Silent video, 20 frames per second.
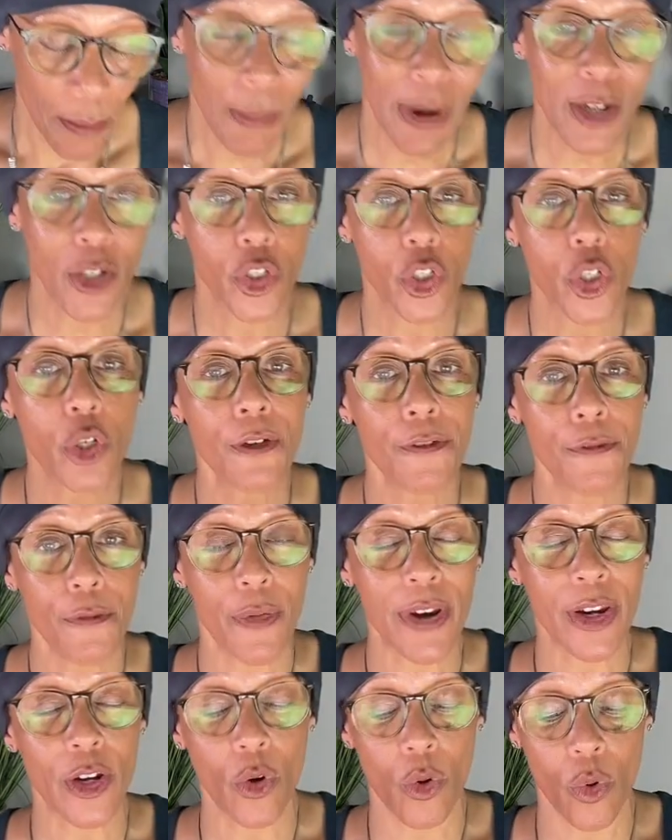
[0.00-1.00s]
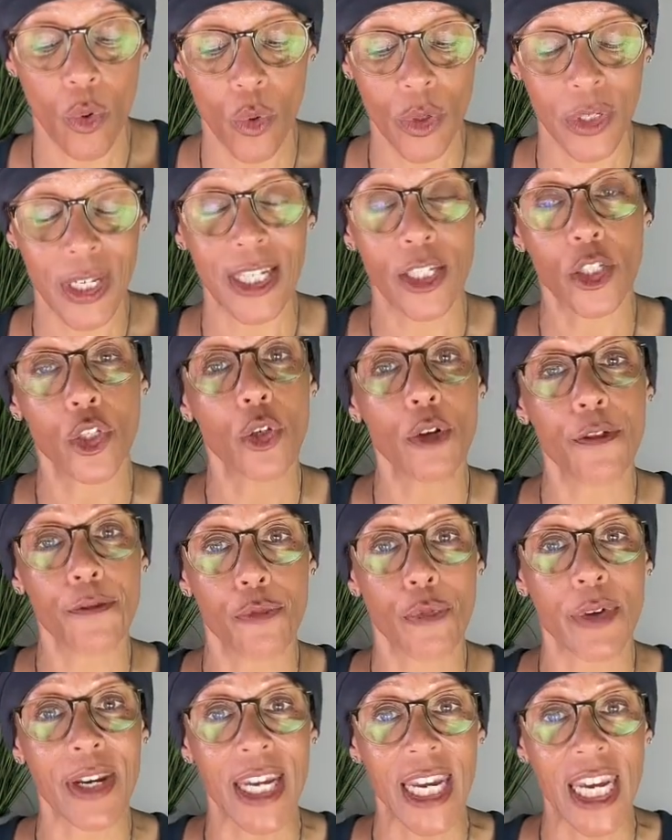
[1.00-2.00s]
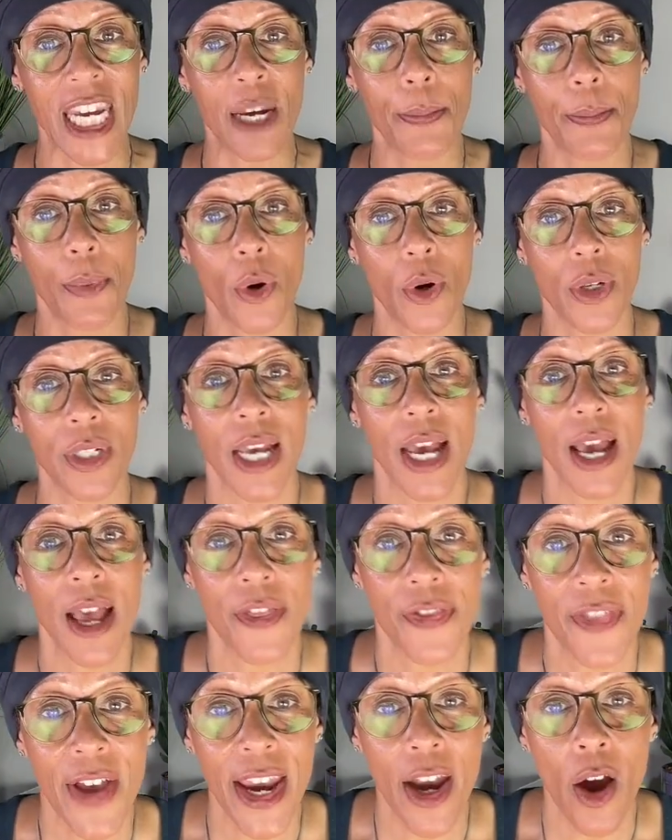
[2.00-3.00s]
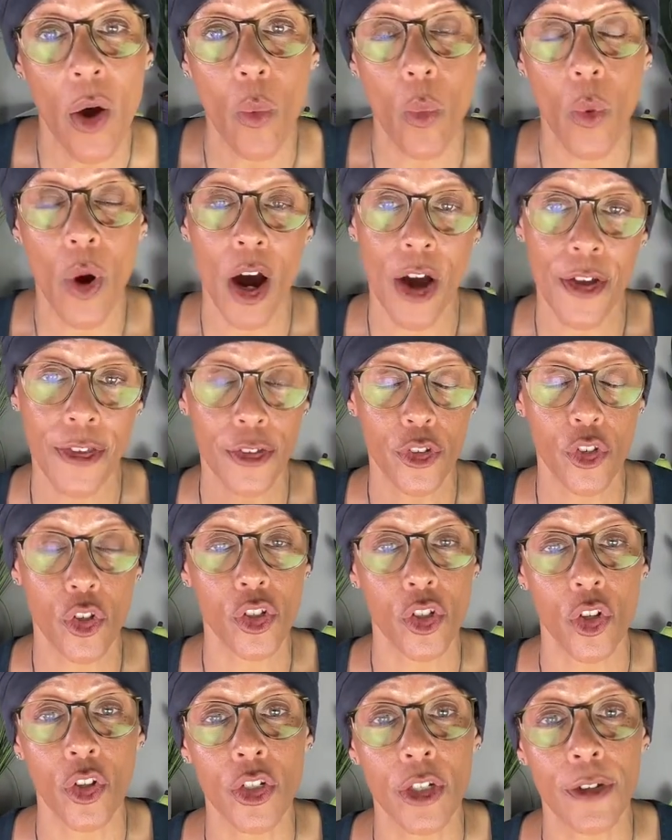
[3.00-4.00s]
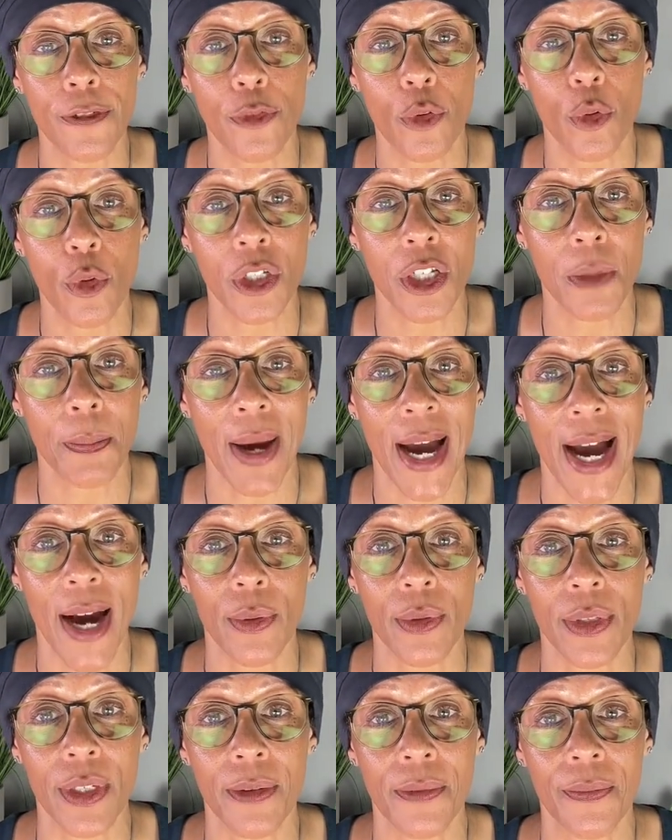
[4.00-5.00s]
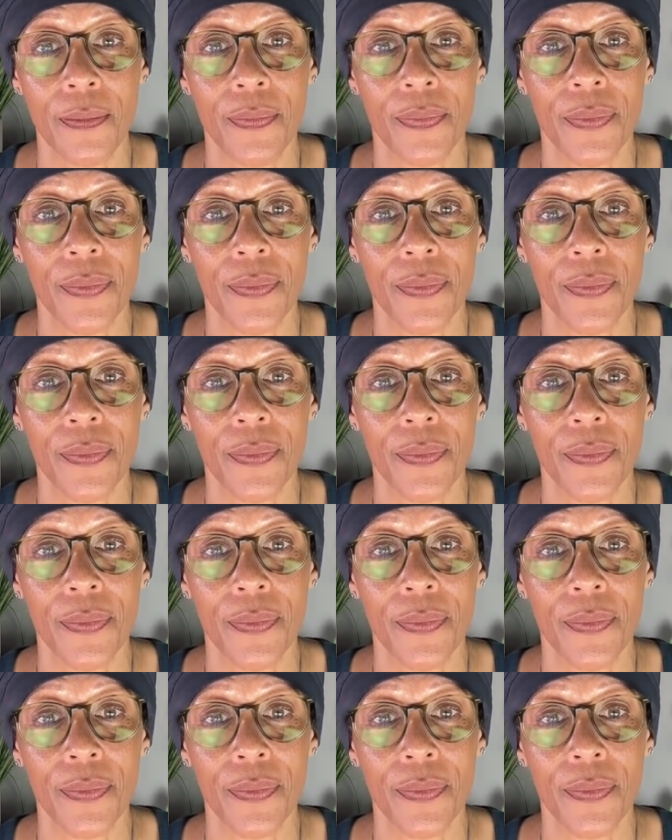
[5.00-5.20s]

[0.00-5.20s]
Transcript: My 2 free courses, 2 free ebooks, they are worth just under £40.